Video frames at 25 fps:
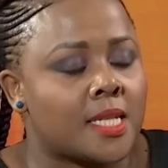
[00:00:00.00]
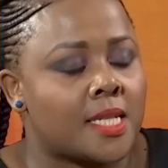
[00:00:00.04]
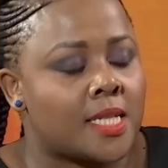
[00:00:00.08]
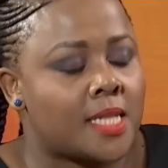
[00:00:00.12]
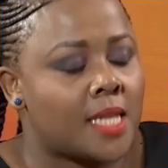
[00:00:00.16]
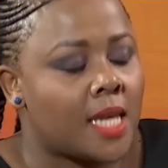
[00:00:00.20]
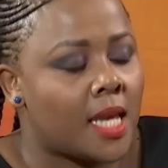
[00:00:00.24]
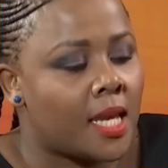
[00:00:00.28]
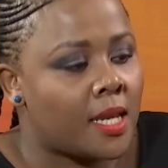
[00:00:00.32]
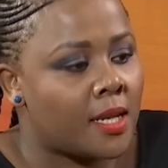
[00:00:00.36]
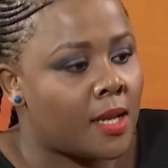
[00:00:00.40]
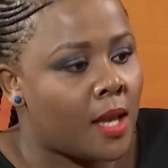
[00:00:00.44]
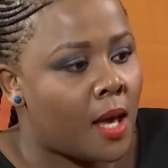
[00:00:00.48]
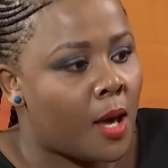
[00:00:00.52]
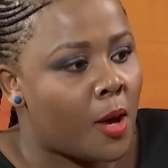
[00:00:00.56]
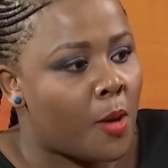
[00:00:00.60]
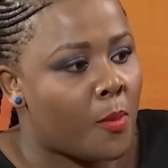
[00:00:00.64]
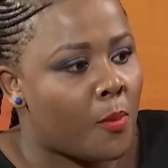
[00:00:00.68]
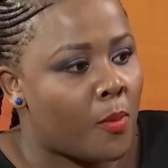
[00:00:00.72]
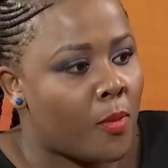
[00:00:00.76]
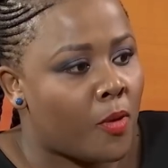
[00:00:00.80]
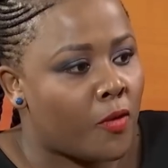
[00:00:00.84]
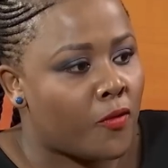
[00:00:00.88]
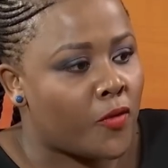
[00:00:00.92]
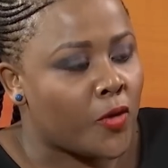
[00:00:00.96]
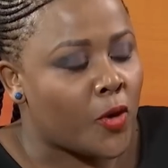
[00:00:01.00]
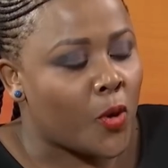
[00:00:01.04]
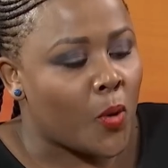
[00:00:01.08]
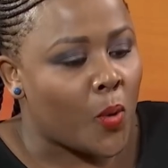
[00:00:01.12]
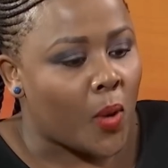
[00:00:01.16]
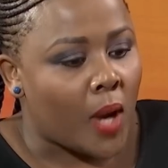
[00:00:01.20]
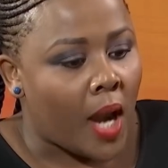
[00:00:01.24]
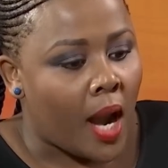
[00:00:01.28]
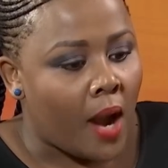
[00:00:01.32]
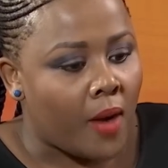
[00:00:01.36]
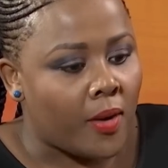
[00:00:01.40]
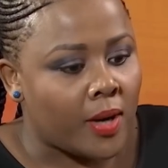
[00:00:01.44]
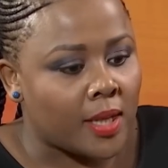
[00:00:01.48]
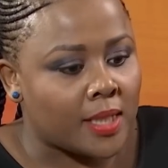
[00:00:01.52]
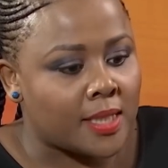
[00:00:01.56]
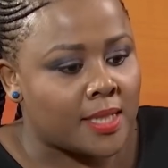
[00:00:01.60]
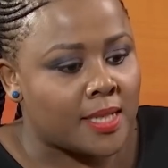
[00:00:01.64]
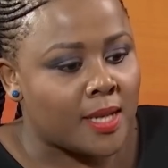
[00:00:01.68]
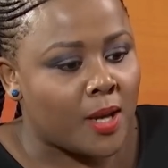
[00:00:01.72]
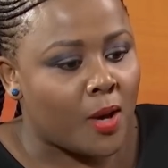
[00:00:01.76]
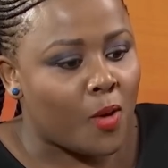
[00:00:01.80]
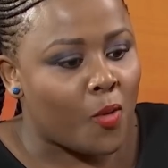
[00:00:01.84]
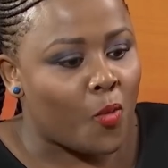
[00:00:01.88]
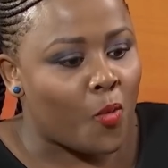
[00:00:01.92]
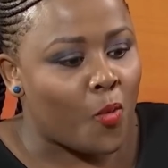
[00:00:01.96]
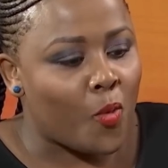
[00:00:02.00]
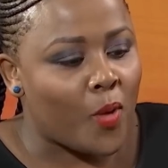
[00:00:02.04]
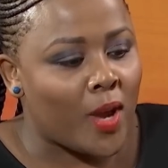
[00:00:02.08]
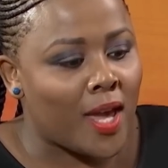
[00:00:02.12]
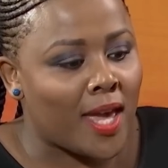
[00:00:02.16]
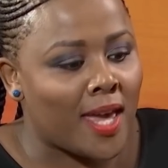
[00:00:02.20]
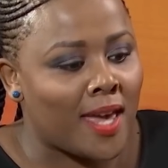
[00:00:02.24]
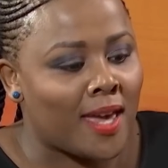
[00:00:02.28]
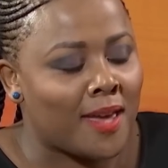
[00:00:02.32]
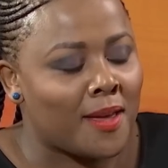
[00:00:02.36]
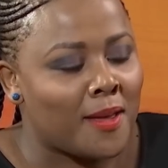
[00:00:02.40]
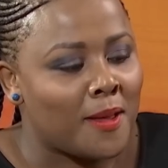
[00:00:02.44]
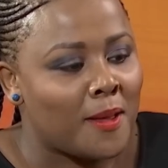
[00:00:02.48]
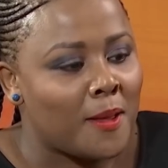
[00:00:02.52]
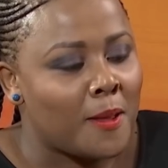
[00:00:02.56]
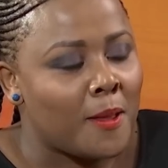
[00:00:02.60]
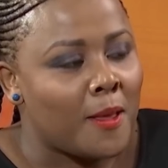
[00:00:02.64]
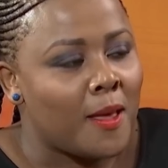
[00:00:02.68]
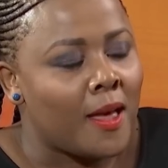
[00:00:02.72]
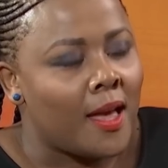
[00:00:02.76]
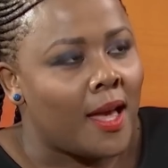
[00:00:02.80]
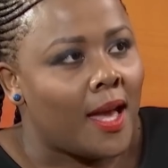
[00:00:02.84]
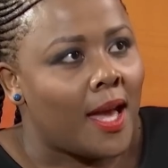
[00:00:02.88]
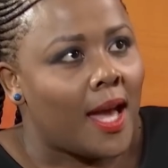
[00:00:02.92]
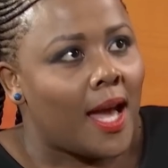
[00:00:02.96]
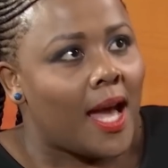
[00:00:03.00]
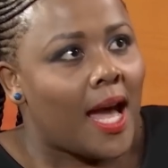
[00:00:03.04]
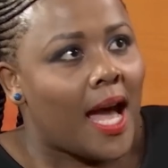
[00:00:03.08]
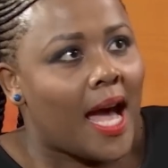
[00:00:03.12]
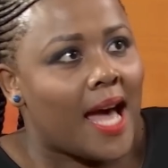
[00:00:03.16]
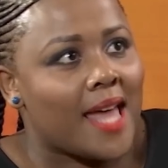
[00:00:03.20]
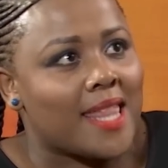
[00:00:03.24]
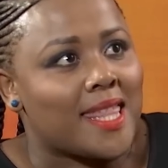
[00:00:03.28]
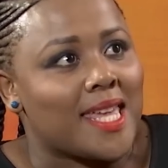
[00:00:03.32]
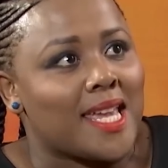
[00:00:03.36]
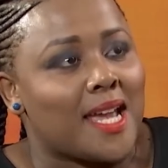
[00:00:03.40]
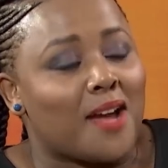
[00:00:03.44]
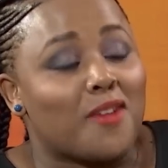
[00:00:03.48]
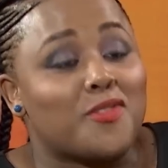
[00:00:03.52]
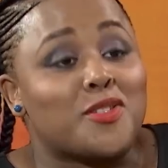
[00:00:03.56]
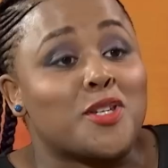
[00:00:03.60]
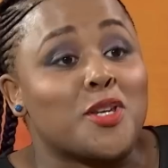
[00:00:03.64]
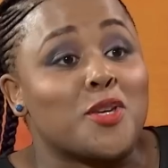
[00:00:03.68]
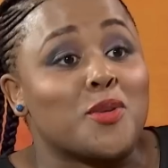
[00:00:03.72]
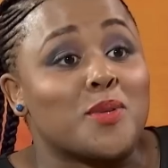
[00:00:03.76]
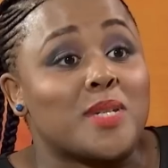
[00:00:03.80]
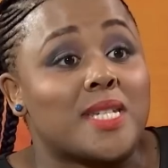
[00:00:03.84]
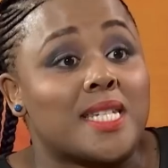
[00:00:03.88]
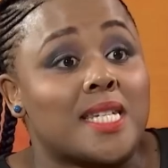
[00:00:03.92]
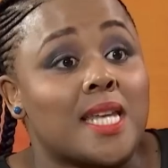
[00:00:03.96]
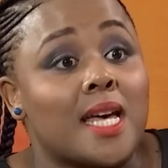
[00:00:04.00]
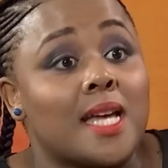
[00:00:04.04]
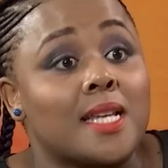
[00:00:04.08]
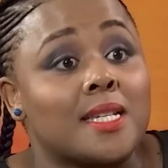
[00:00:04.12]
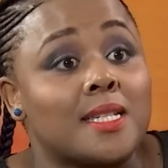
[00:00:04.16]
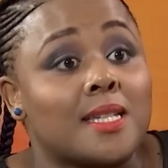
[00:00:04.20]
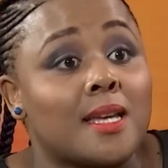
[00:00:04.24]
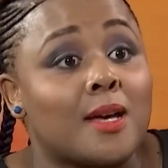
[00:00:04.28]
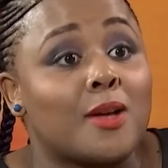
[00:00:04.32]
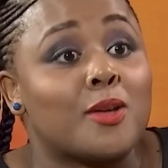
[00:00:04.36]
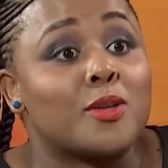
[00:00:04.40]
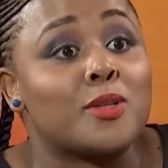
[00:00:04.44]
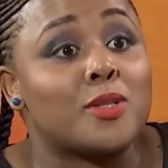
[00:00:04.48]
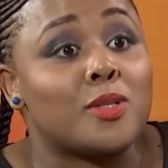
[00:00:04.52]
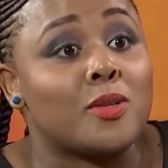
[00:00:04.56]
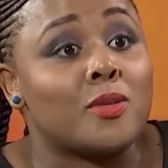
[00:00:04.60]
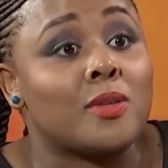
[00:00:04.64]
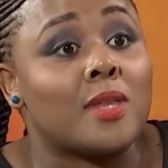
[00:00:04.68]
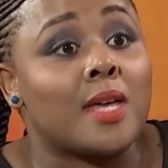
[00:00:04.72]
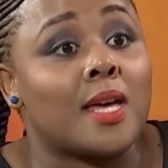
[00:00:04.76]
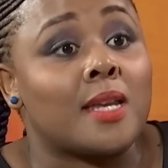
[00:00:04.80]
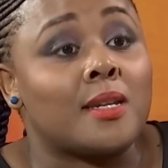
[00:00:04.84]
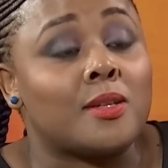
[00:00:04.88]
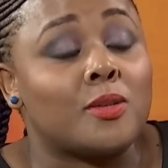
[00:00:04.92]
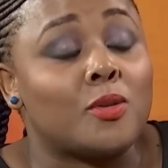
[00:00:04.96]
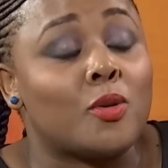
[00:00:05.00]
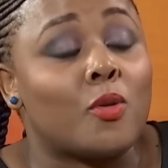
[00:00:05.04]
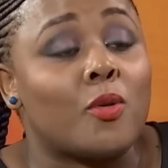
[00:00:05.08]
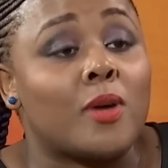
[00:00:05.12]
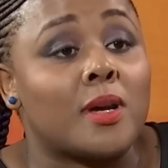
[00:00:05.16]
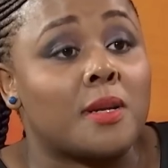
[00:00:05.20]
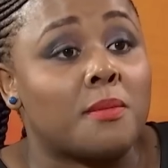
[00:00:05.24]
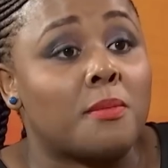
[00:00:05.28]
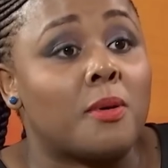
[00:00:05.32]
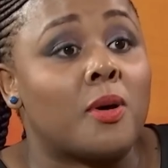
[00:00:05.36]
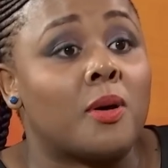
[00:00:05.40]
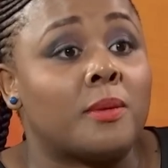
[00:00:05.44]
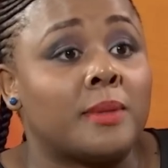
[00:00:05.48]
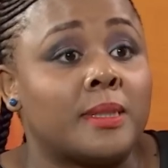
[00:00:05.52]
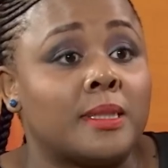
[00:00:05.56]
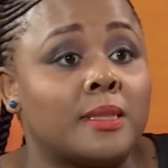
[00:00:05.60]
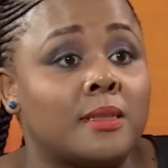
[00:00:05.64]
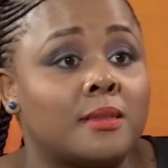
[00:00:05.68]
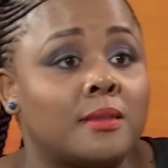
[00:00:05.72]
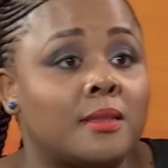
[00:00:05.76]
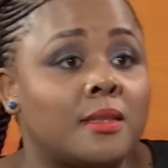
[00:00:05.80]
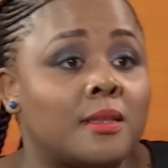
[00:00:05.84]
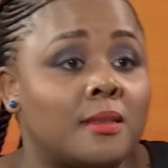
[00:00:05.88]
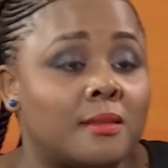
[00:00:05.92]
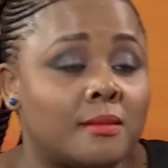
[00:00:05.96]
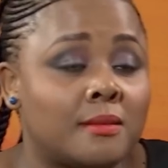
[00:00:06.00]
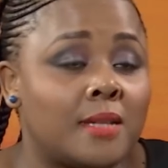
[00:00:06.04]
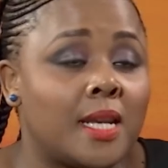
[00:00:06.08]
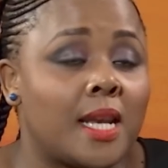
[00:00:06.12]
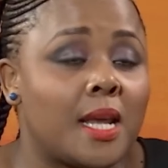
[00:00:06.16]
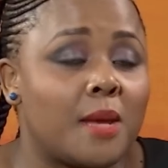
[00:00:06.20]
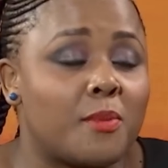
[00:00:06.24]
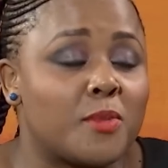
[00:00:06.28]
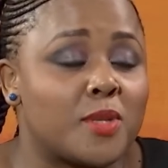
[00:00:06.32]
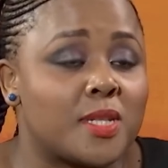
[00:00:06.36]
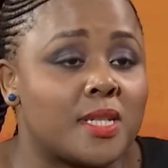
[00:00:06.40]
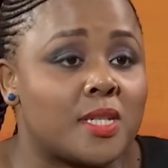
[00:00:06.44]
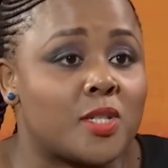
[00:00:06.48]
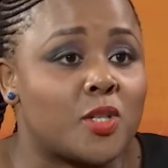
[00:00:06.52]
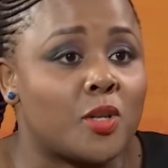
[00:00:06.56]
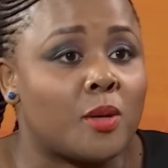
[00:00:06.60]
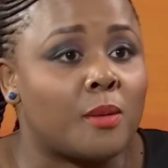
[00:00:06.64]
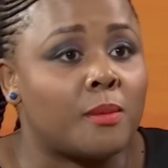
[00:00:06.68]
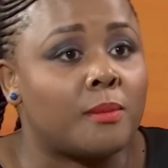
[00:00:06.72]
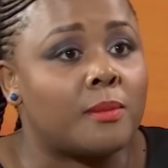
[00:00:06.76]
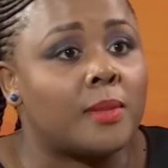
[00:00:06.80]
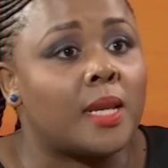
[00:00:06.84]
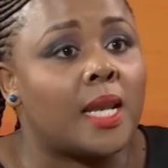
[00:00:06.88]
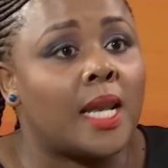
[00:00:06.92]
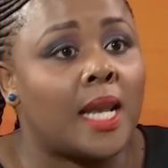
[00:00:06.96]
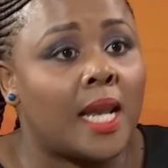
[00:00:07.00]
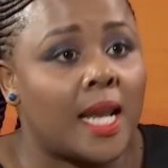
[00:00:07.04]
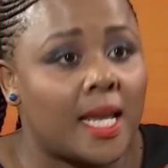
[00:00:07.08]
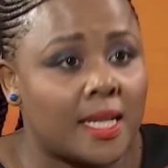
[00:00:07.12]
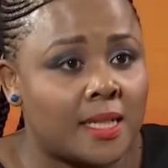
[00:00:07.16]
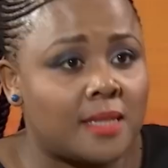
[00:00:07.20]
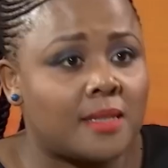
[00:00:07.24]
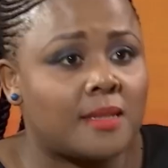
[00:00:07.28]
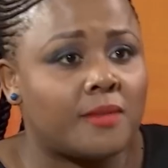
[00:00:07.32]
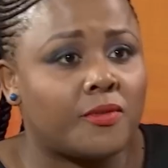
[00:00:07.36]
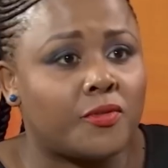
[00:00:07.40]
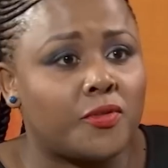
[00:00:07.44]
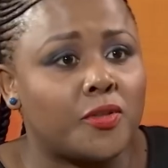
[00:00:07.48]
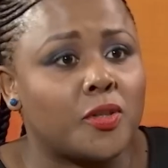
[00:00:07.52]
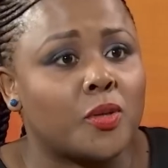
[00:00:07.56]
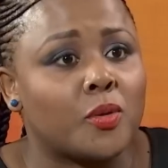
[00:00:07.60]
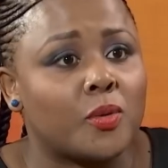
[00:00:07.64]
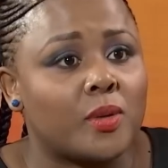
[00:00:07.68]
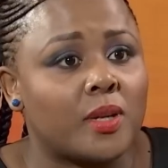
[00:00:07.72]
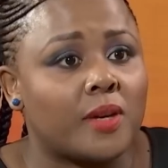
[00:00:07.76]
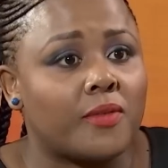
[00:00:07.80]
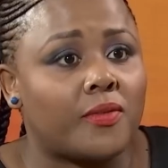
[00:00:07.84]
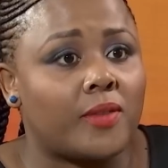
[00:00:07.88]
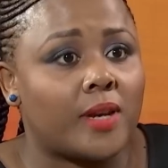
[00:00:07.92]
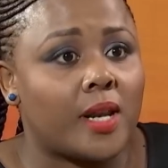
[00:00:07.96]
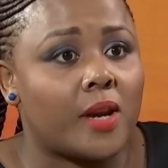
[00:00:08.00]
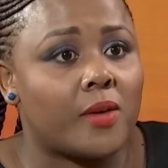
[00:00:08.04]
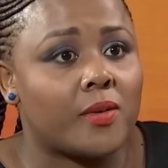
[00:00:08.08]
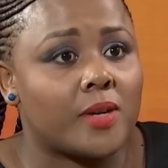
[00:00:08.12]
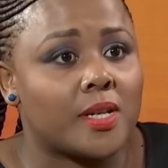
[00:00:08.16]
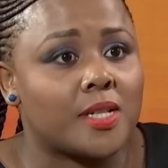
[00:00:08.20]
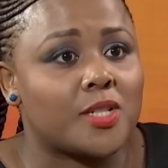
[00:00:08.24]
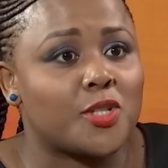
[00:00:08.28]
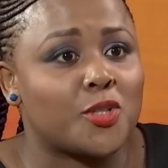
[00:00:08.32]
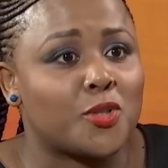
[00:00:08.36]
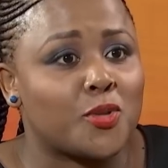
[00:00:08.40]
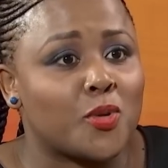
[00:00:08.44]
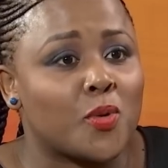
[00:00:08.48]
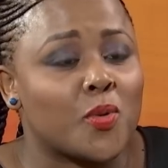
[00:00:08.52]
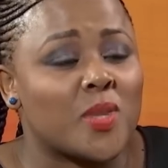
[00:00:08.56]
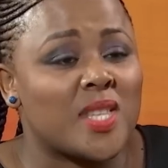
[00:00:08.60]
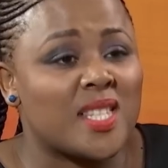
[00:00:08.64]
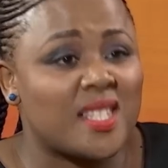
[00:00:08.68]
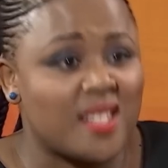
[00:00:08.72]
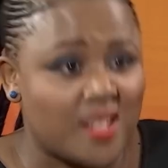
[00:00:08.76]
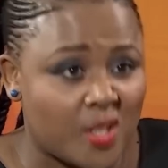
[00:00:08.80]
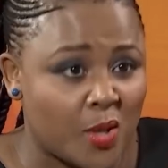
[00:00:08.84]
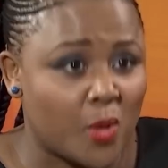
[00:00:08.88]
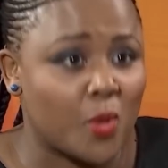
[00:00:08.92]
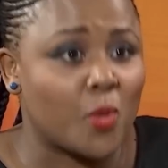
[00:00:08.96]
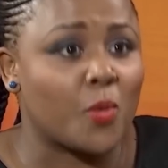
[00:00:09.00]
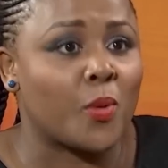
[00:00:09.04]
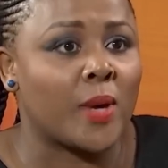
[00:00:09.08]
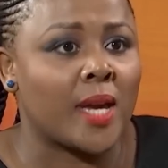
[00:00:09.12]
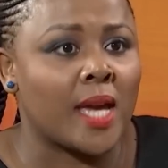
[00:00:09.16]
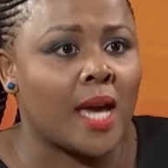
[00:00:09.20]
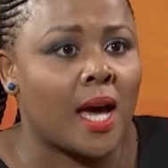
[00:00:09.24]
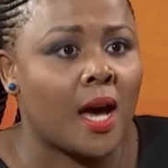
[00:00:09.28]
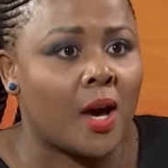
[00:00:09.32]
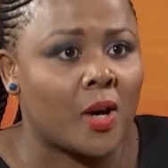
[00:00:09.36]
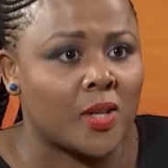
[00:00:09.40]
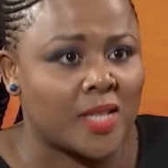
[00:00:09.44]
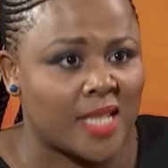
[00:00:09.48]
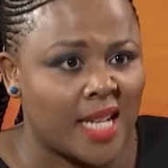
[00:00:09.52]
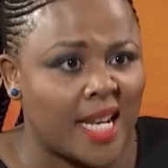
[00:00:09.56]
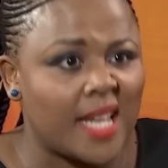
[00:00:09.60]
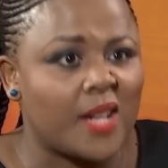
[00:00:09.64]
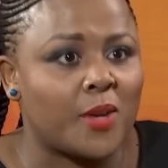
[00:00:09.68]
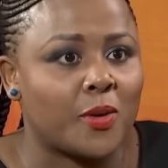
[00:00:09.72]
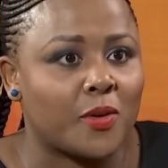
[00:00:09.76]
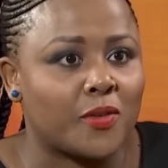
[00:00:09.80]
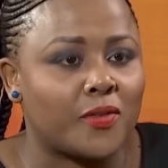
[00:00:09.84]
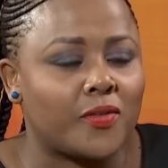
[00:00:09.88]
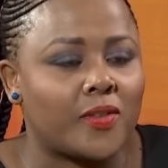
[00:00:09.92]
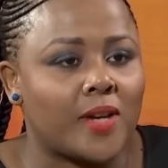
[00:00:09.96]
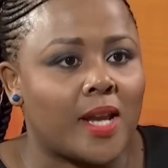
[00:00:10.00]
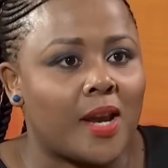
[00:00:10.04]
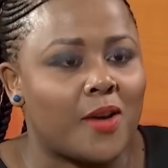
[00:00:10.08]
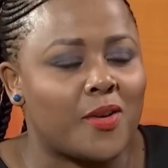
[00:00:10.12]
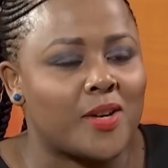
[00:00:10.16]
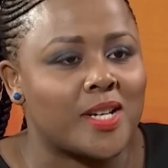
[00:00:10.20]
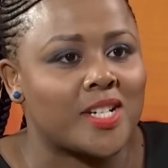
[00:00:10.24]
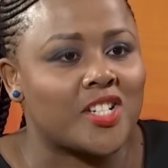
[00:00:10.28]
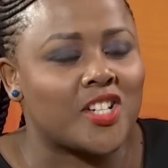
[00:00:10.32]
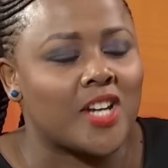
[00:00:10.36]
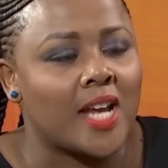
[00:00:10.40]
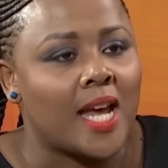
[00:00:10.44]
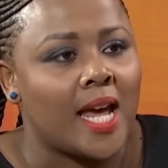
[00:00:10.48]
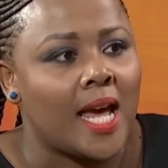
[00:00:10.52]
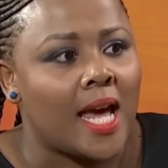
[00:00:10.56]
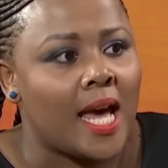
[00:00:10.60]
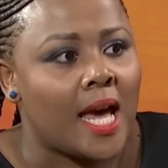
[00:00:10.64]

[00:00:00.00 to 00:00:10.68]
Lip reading: scene of your character where I think after your son tells you that, you know what, mommy, in layman's term, let Fiona flourish, you know, this is her way out, let her flourish.